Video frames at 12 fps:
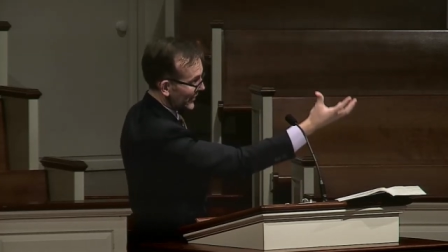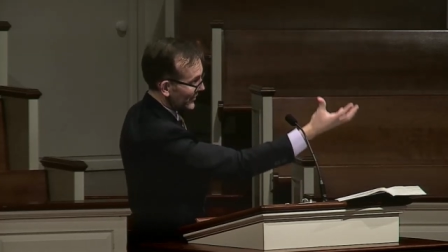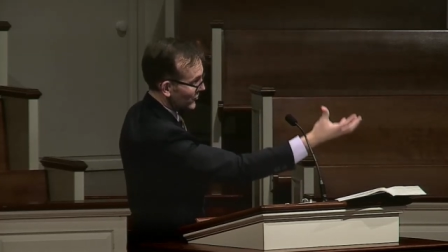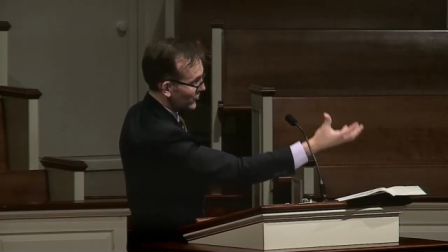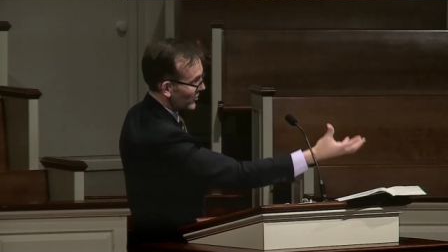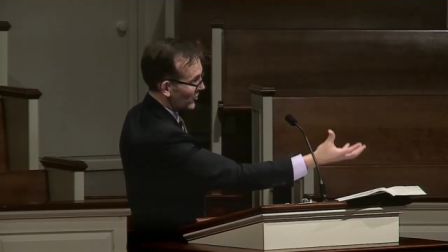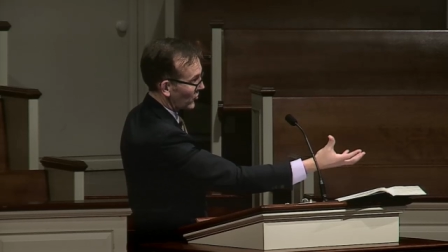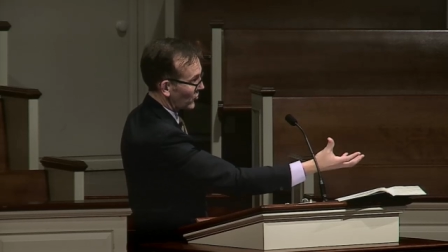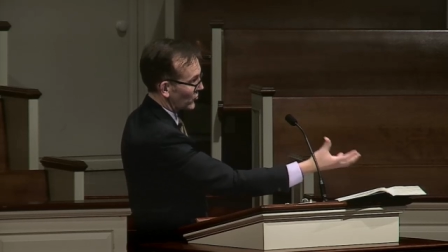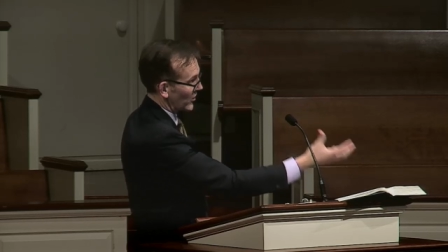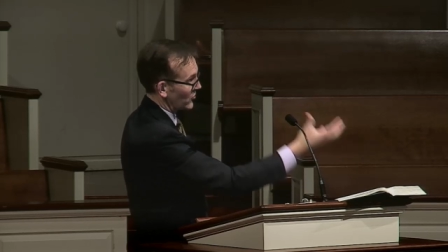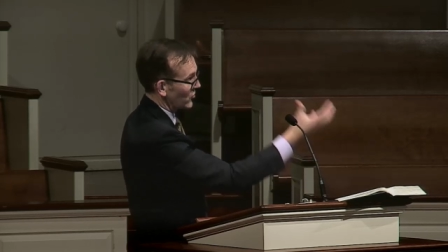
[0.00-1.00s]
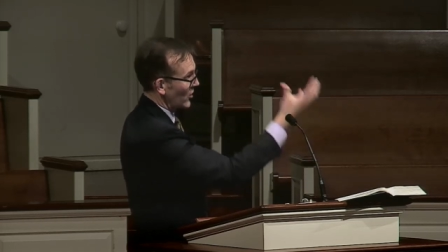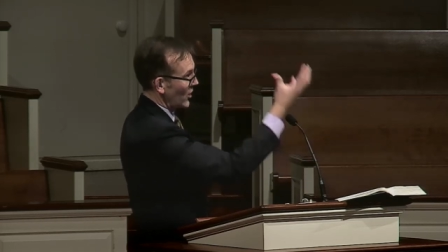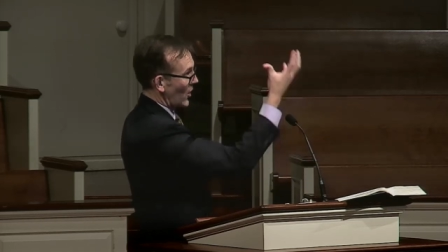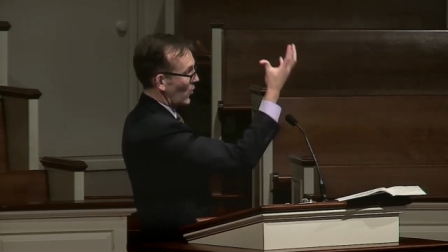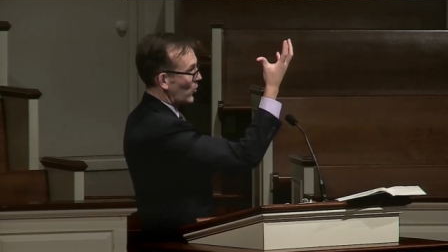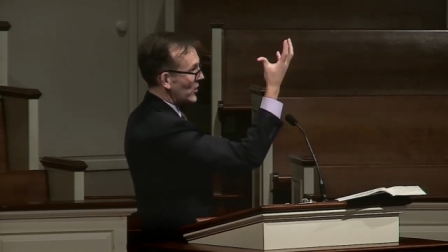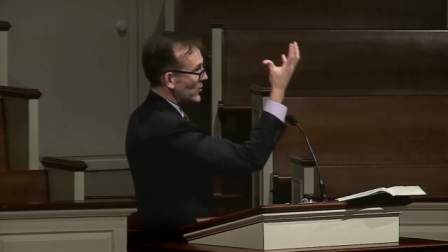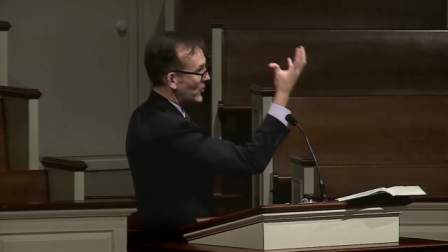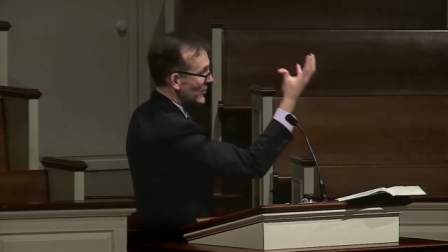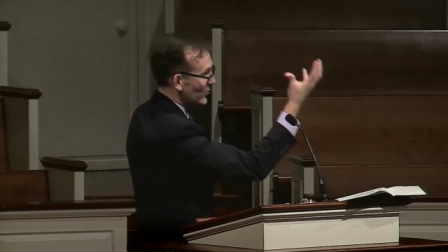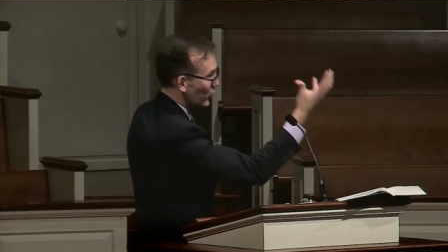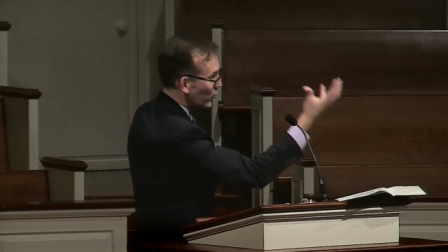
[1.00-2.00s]
means, Jesus says, we will
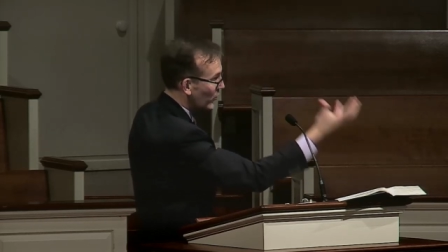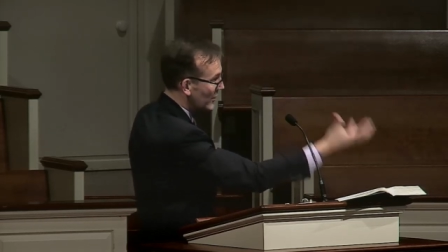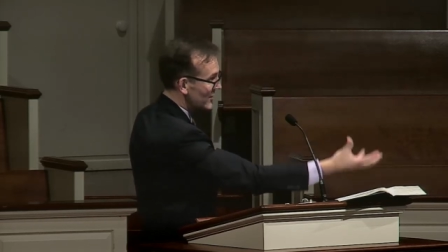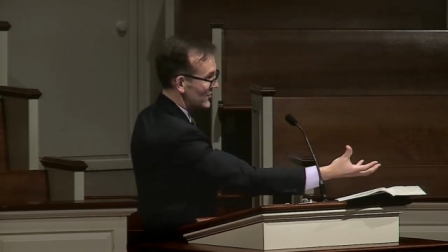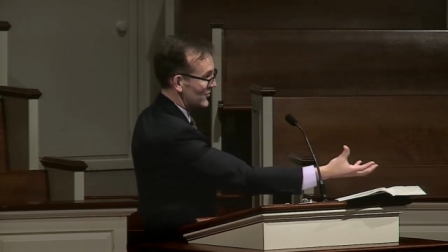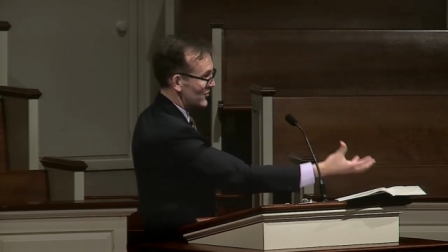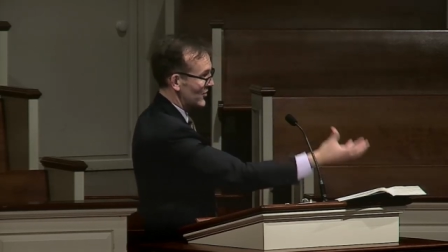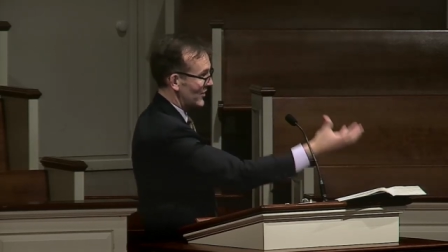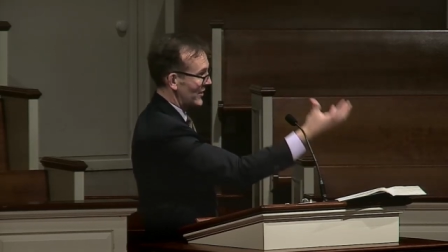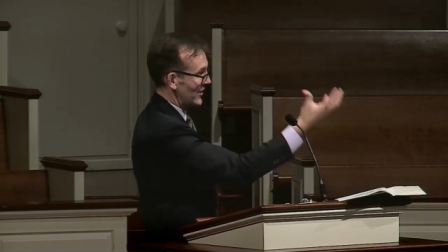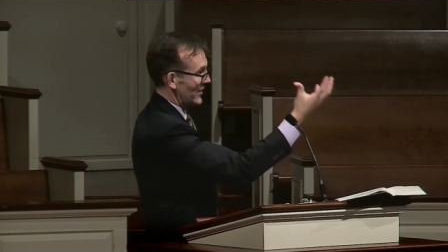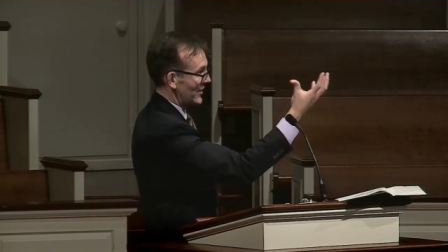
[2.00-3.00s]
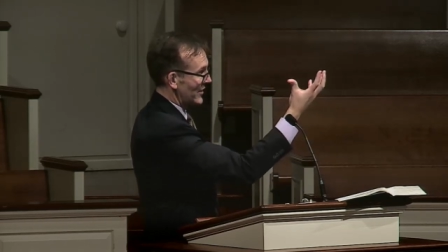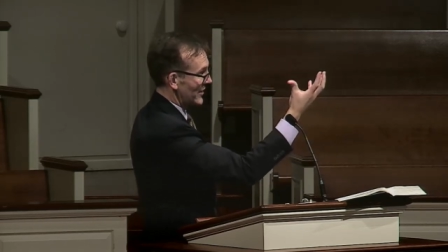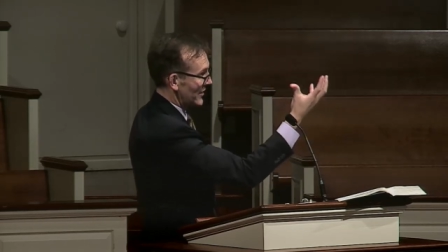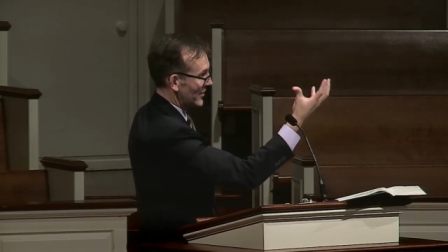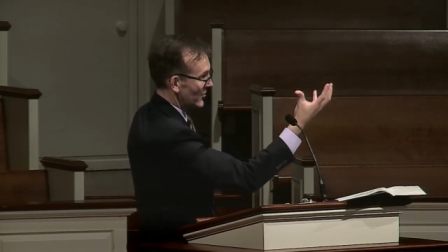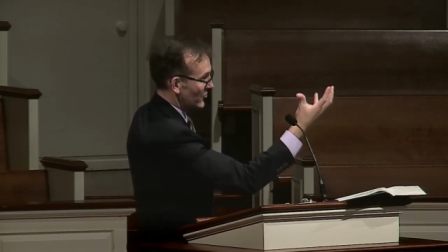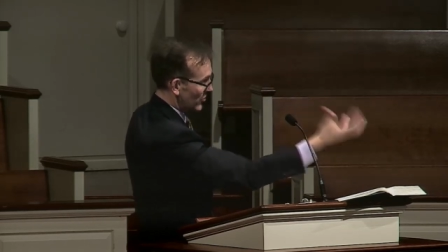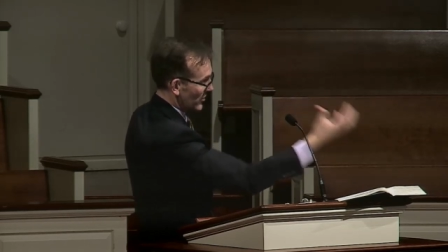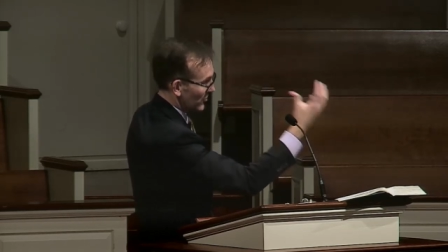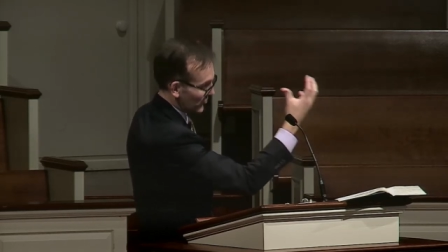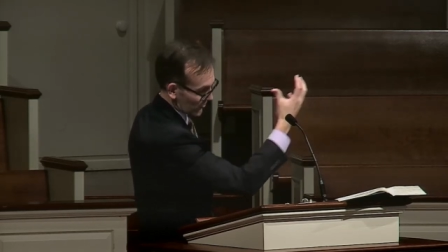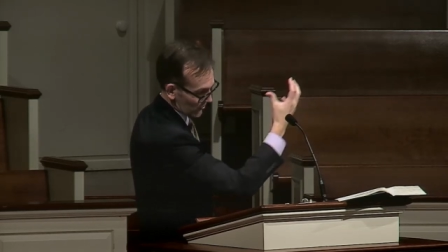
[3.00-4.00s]
be with
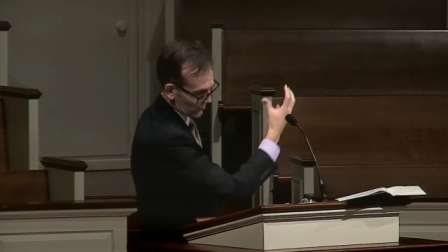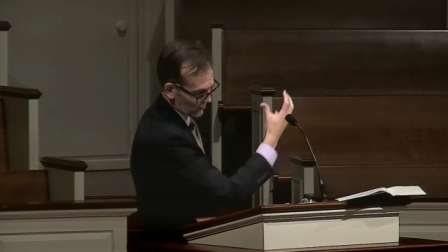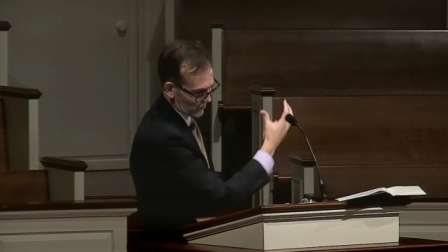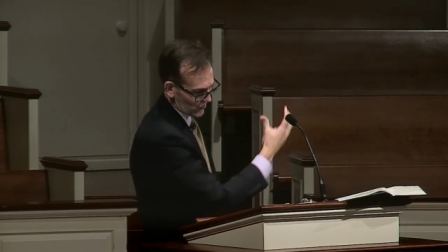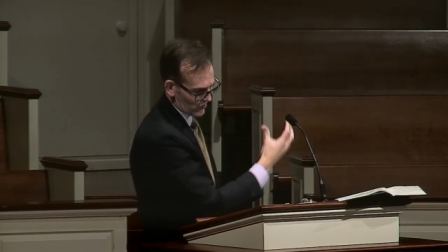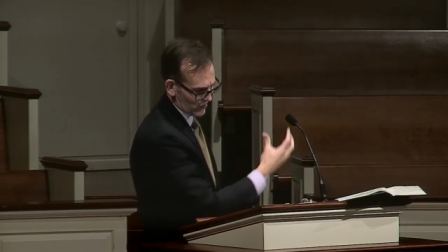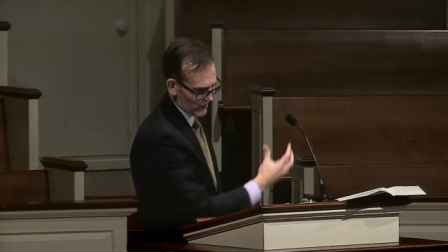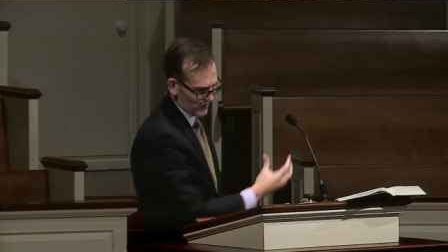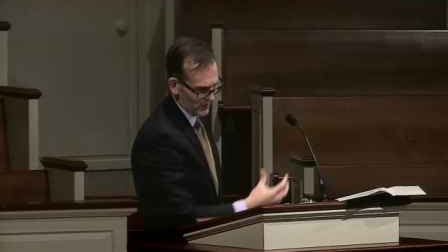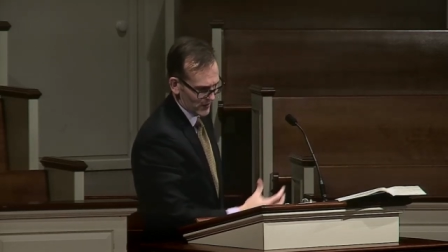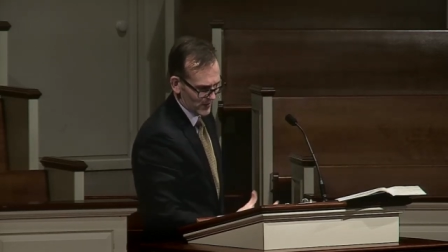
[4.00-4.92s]
Jesus.